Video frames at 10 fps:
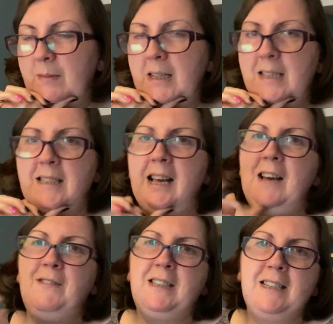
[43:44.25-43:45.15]

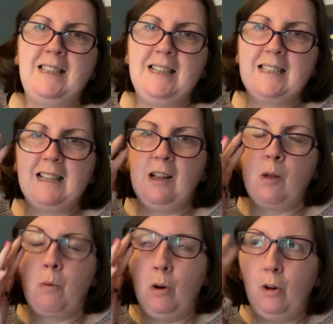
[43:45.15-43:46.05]
Sarah did these little
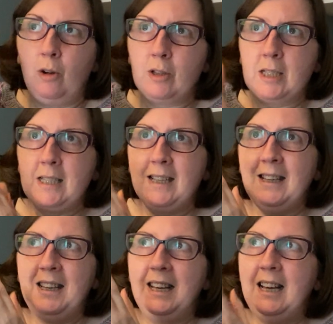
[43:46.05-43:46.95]
awards,
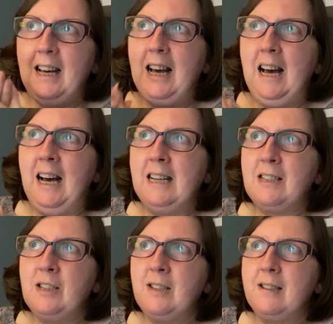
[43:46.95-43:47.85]

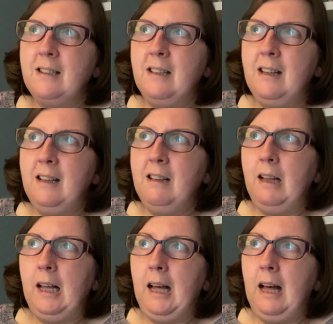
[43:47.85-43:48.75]
and
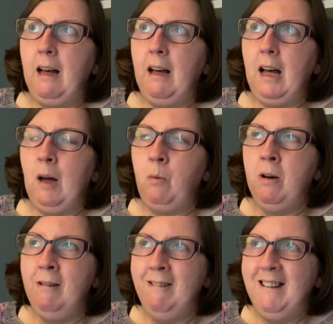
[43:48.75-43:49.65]
I
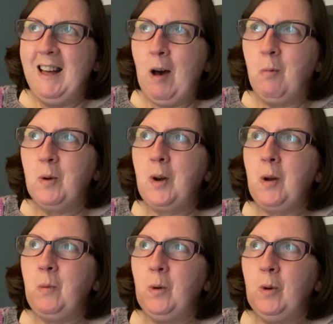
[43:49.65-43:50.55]
won an
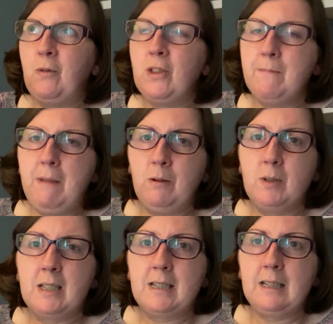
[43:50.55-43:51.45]
award for the
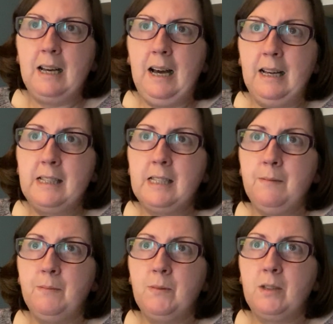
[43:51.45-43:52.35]
most
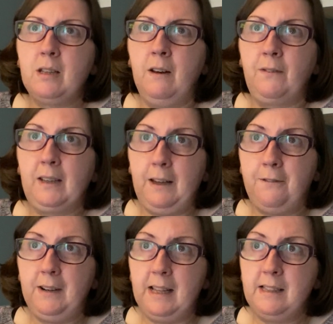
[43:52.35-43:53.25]
items of gift
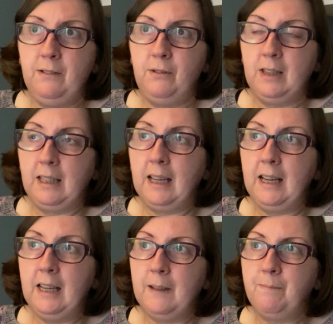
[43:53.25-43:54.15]
knitting for the
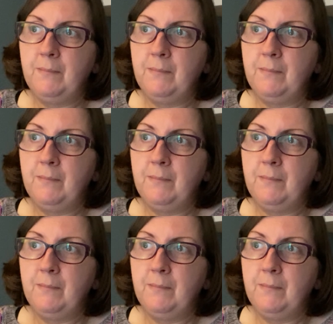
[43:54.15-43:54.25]
year,